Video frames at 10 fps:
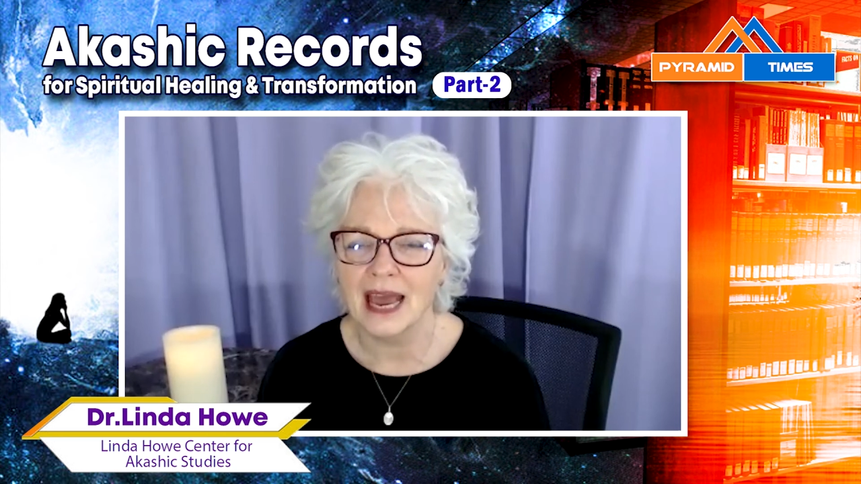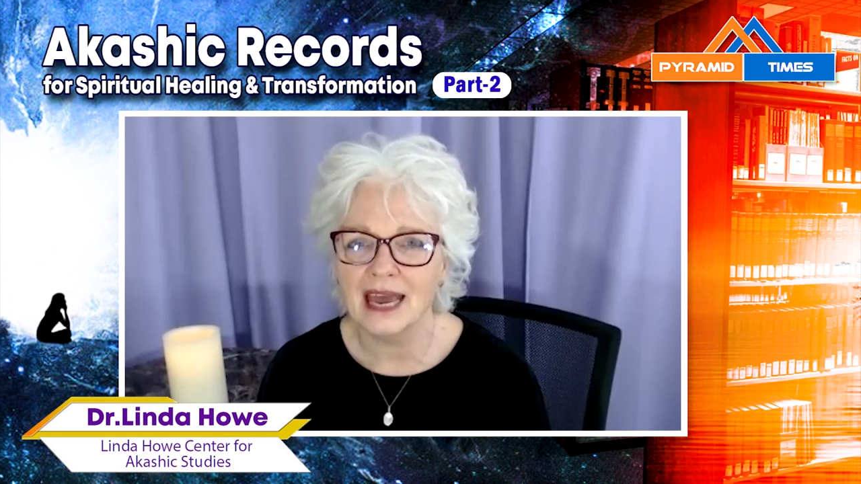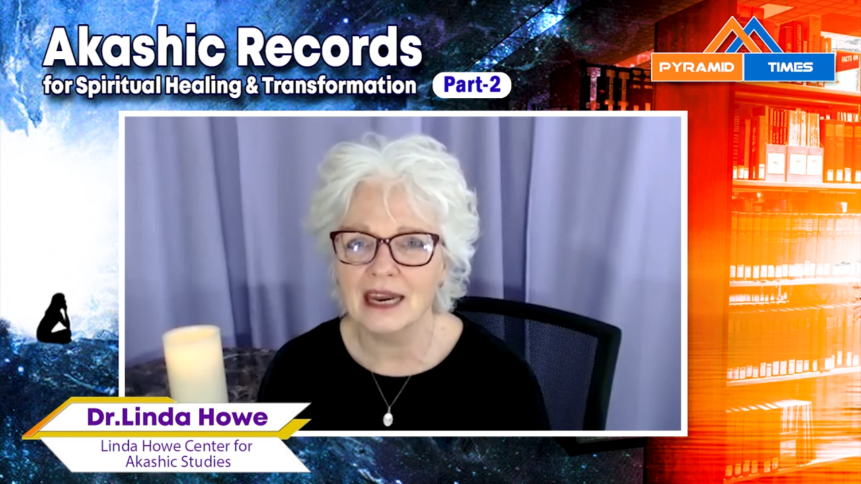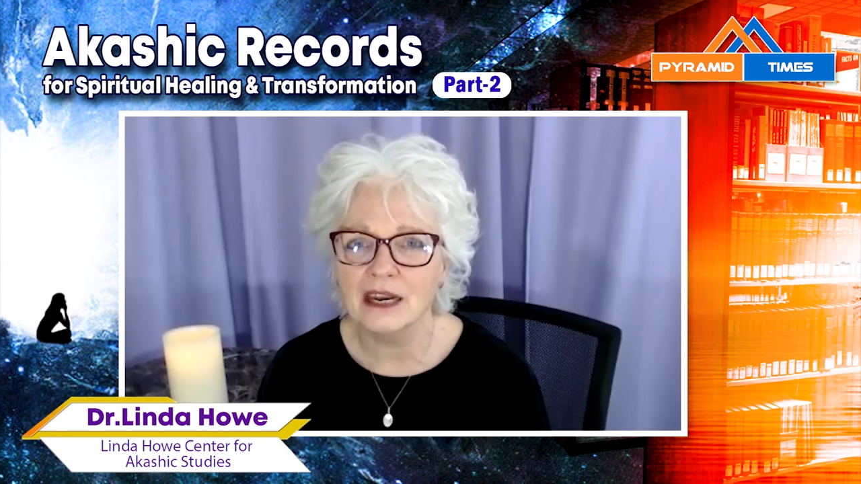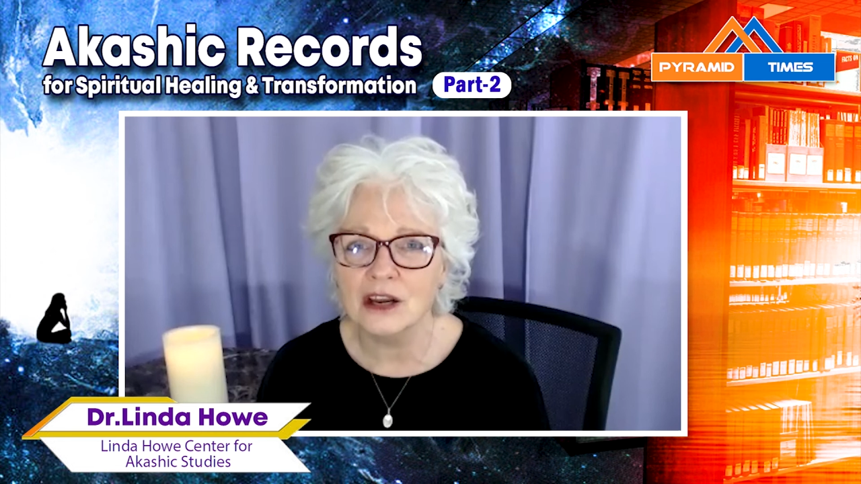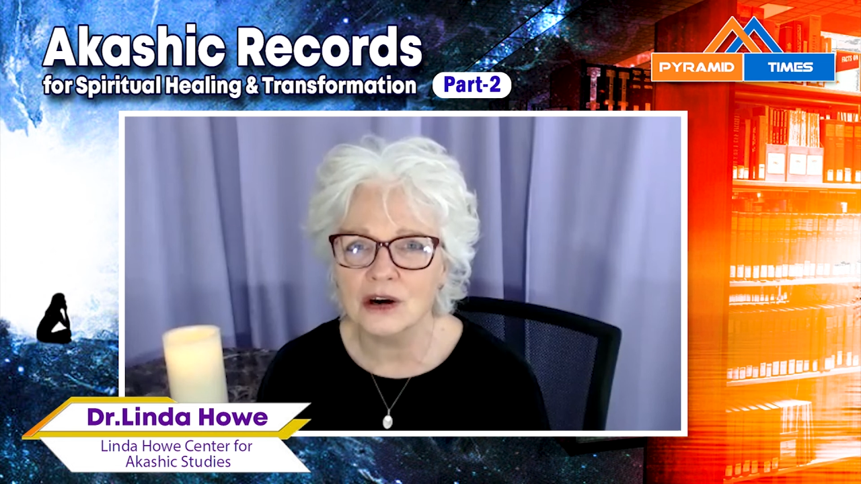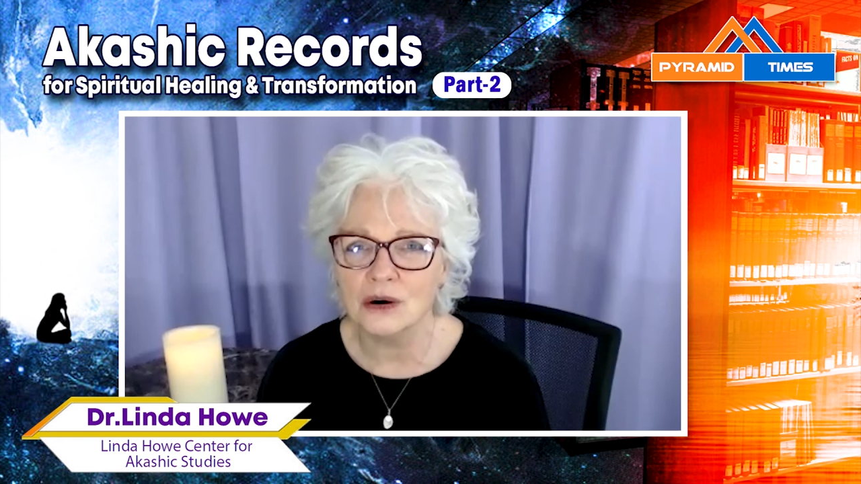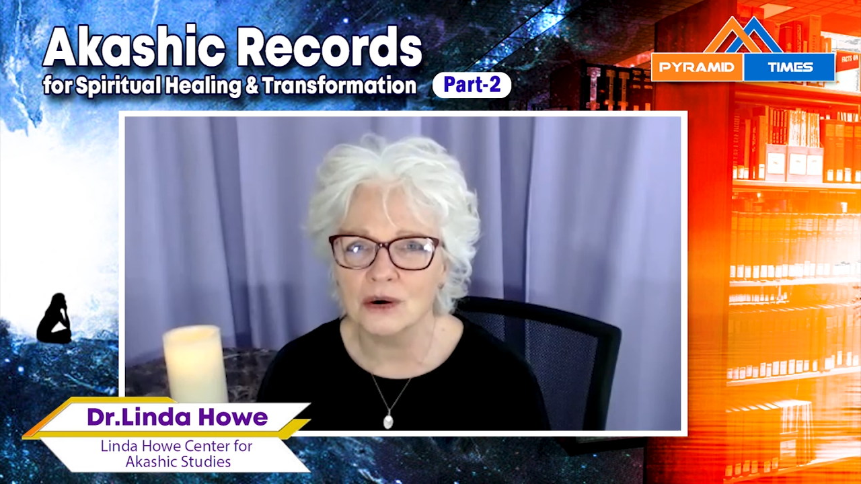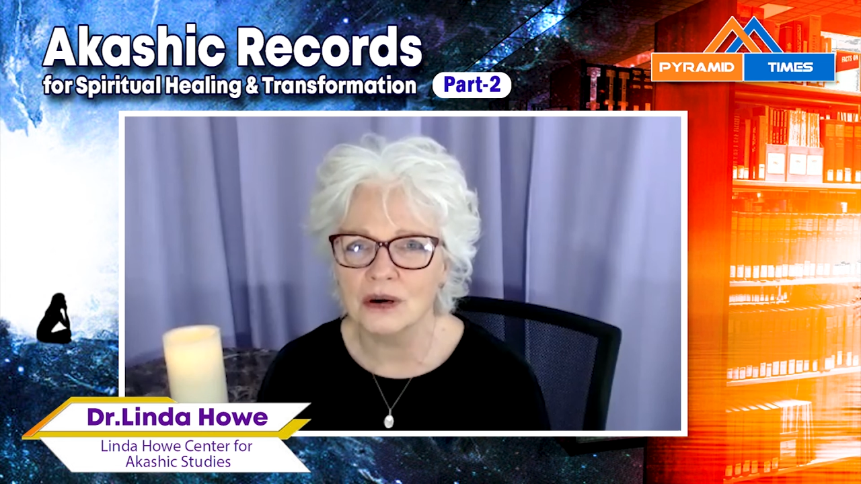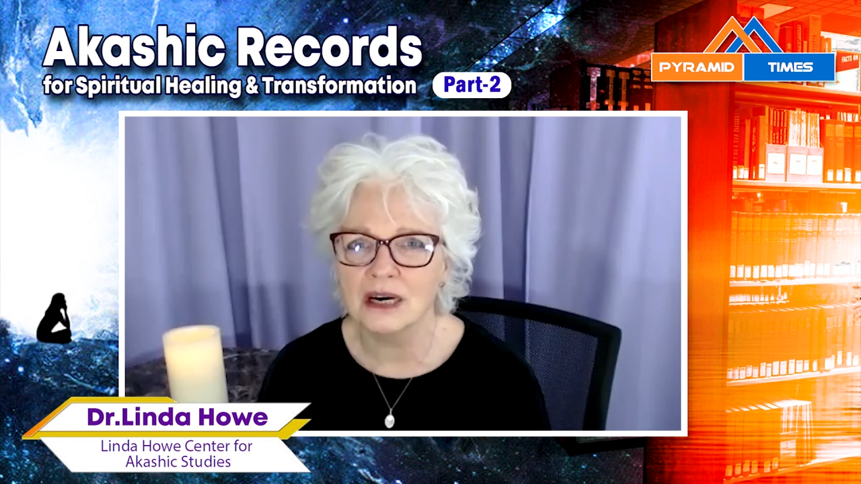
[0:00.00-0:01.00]
And
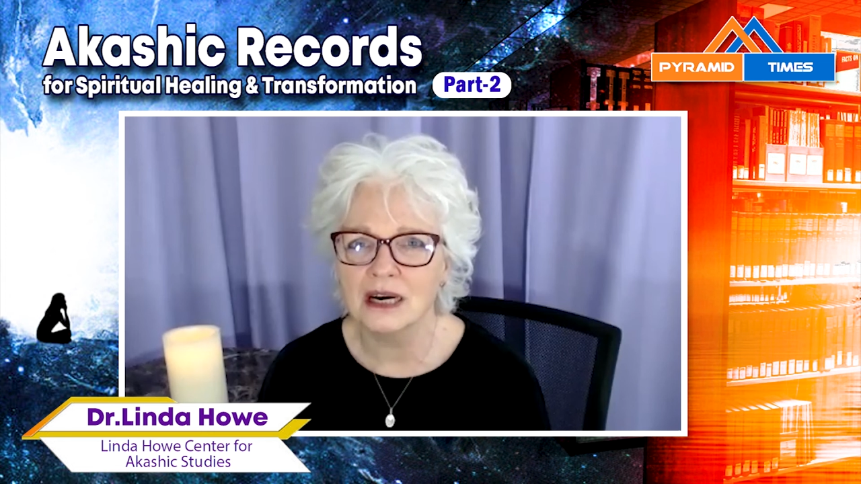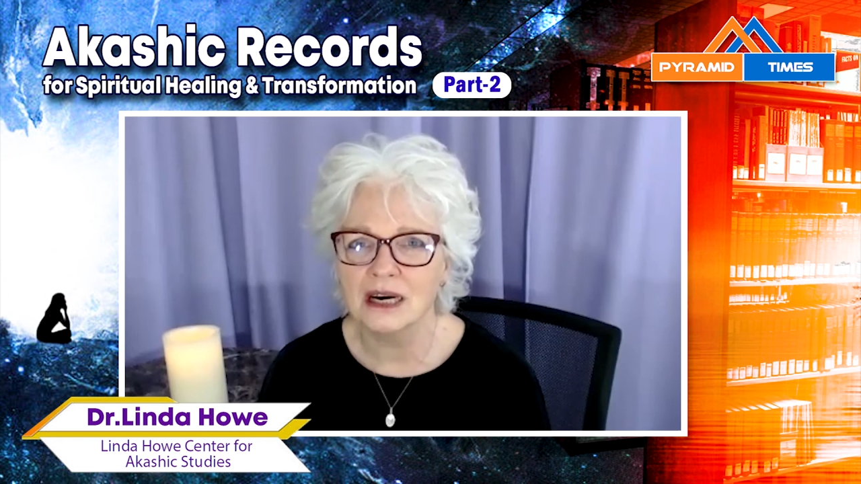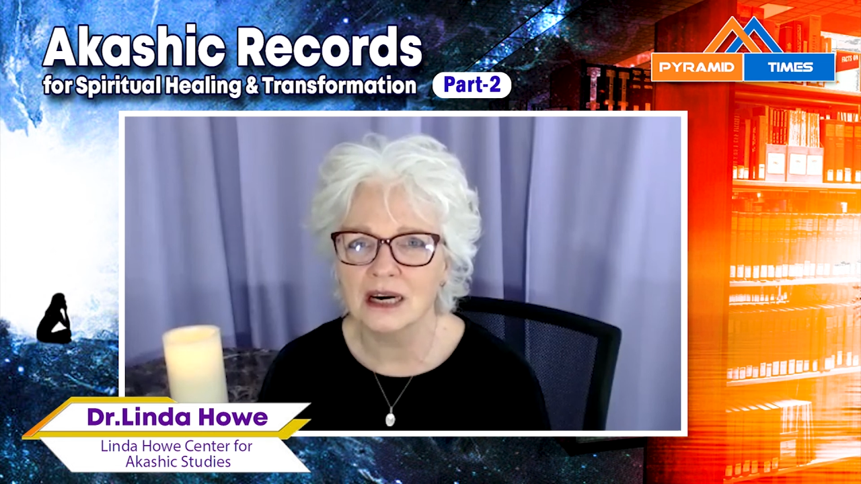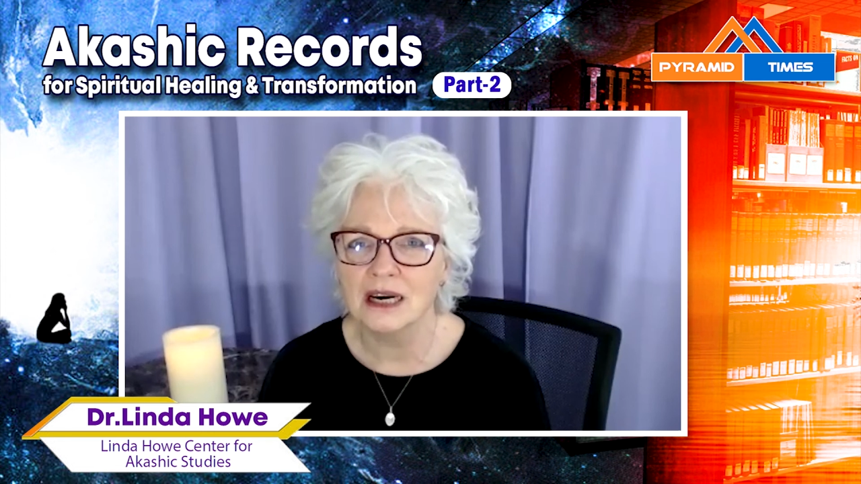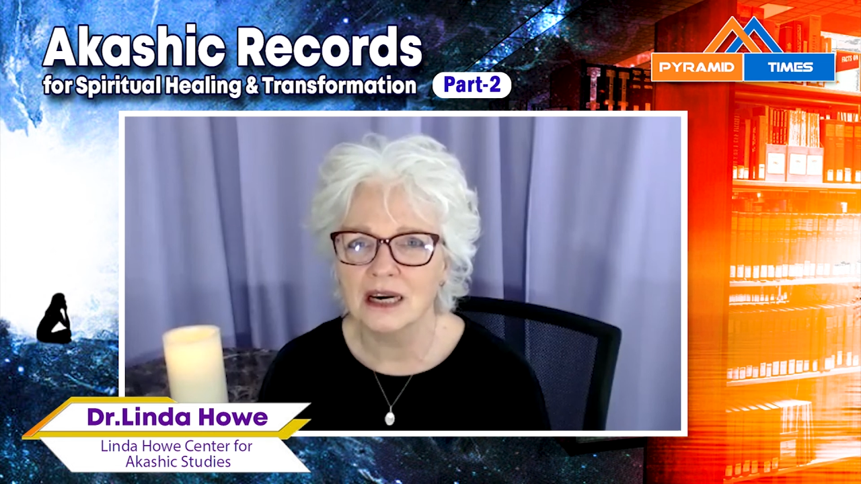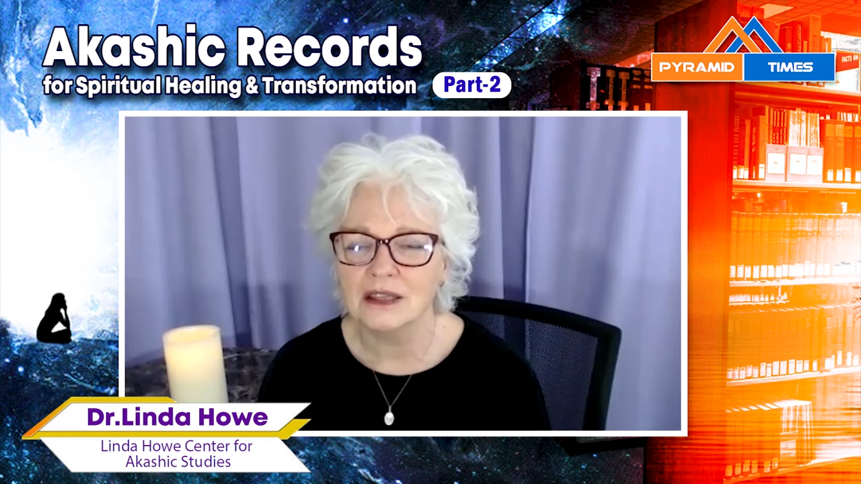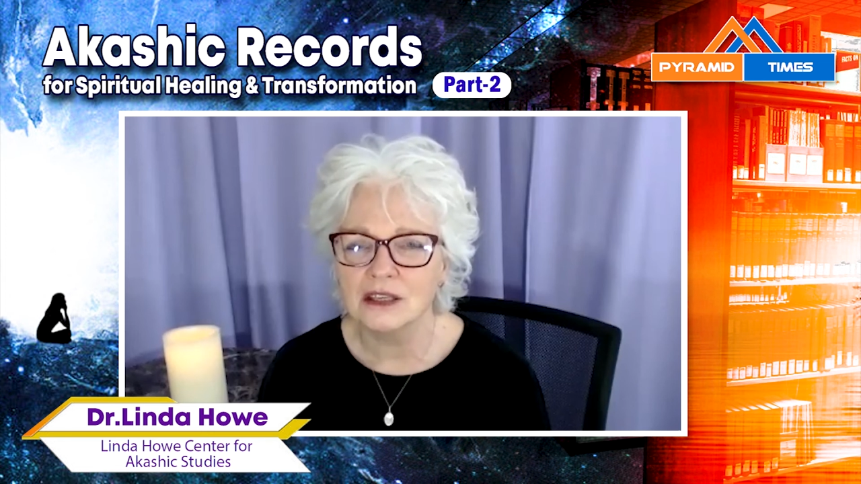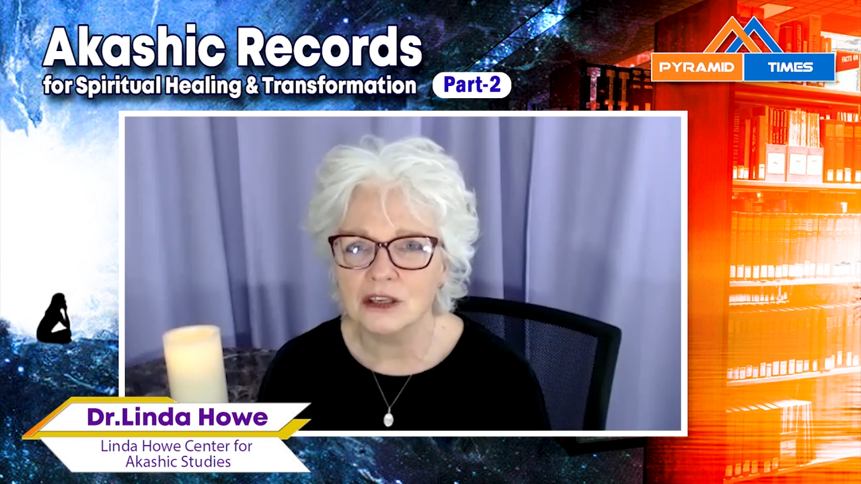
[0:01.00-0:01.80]
know that